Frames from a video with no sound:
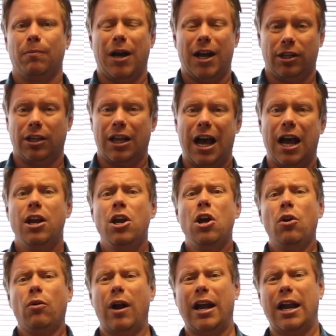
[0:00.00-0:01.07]
by a lot,
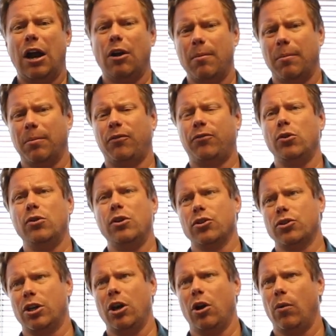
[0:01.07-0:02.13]
right? I remember a few
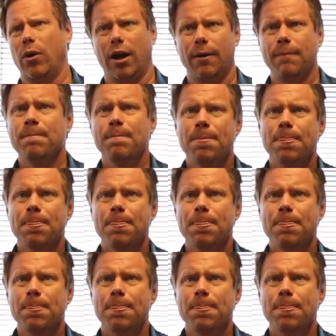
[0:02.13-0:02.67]
years ago where